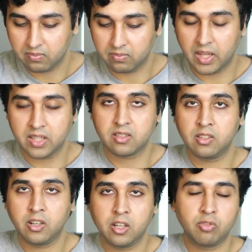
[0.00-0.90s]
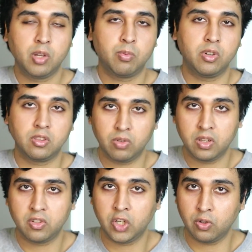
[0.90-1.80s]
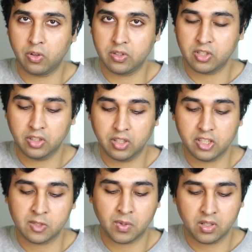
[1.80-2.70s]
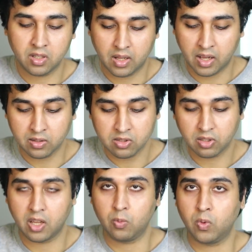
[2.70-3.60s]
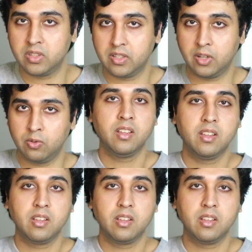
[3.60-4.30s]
that's $33.33 you need to spend in ads to get one sale,